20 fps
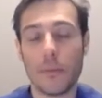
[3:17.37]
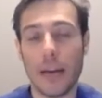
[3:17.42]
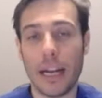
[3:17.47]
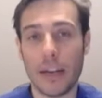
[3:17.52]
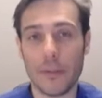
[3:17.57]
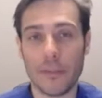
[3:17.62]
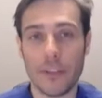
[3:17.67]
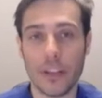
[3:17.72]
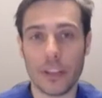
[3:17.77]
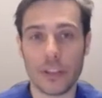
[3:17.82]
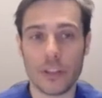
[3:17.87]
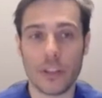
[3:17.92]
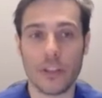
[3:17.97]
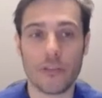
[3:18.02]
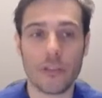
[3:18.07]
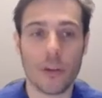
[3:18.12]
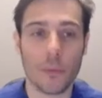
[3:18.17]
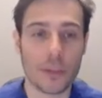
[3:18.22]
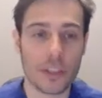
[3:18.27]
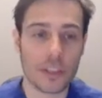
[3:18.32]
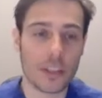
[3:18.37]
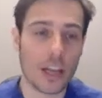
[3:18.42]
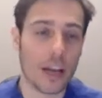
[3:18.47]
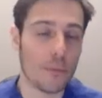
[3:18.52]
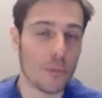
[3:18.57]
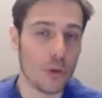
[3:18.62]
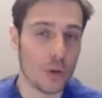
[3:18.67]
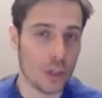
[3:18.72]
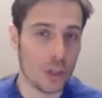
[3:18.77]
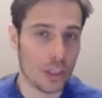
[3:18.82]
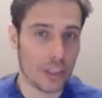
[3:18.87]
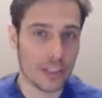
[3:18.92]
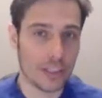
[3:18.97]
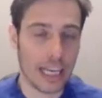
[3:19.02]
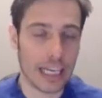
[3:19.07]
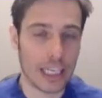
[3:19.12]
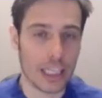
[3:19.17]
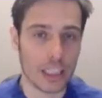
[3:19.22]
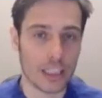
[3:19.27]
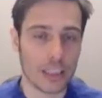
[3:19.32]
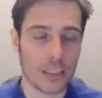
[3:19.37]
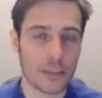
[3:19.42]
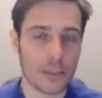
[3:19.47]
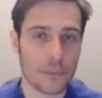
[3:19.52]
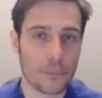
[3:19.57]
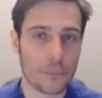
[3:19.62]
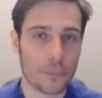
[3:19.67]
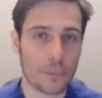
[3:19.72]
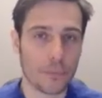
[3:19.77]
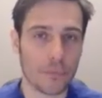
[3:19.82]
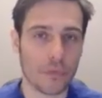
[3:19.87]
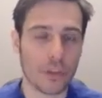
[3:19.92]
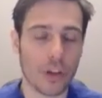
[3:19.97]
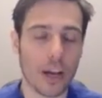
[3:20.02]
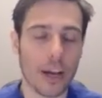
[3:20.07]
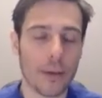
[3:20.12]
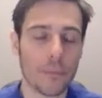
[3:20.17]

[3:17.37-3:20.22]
manifested from the Sun, Moon, and Ascendant, okay?